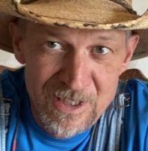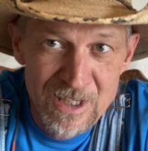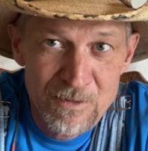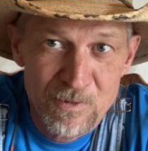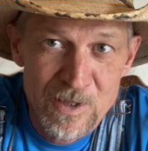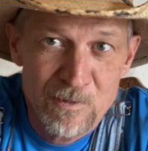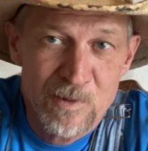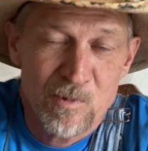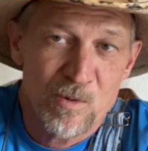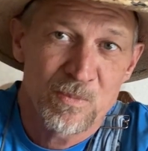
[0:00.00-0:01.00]
That way we
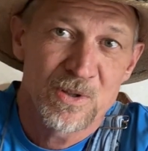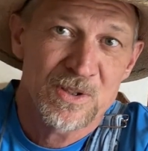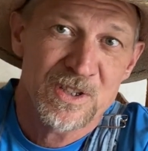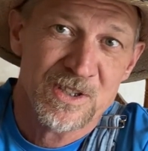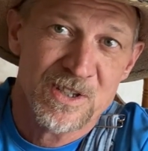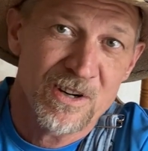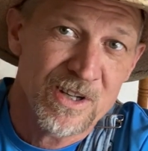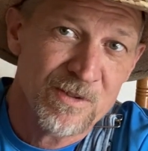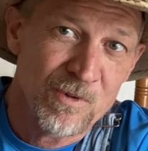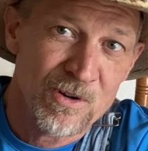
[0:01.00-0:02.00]
won't put this
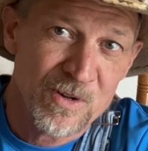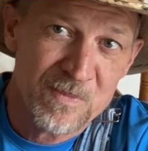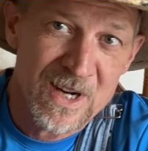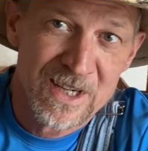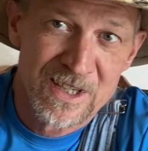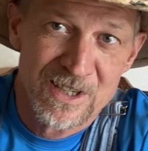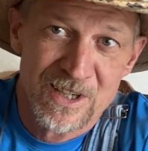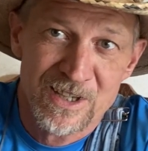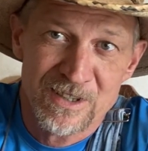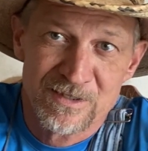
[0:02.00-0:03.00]
dirty water back in
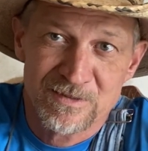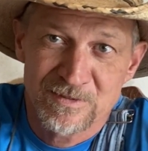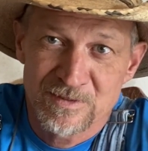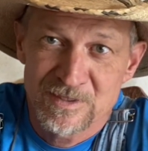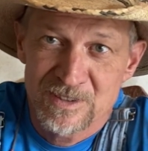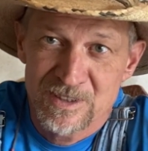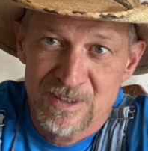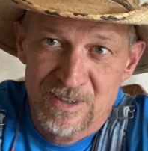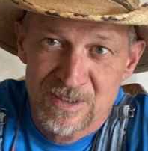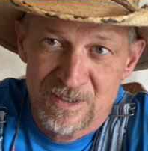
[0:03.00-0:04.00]
there and
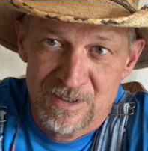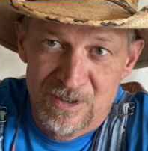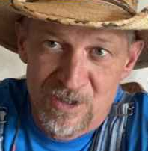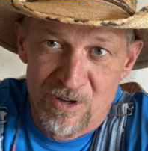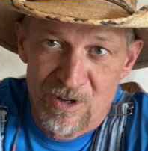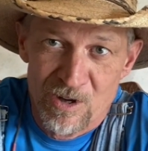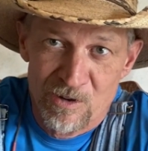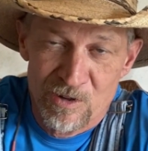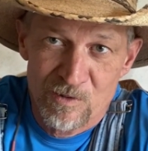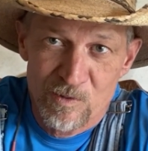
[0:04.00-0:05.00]
start
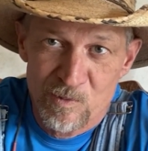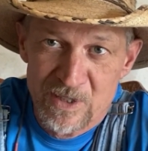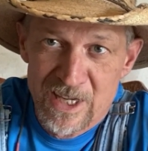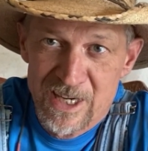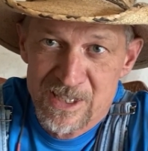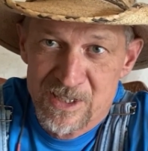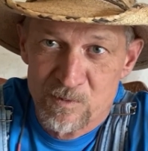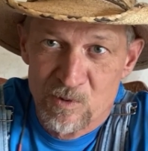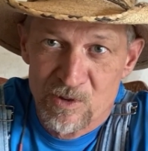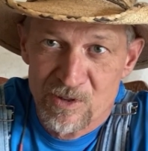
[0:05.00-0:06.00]
all over with nasty
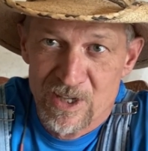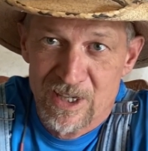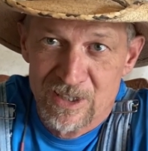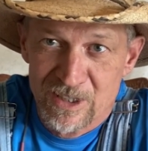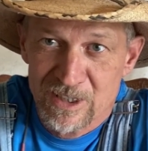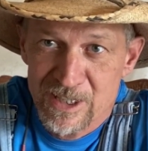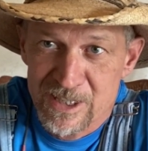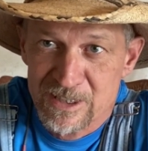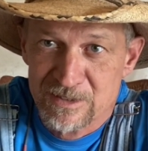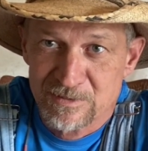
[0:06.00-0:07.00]
water and having to
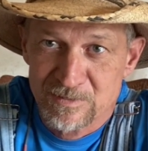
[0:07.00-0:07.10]
clean.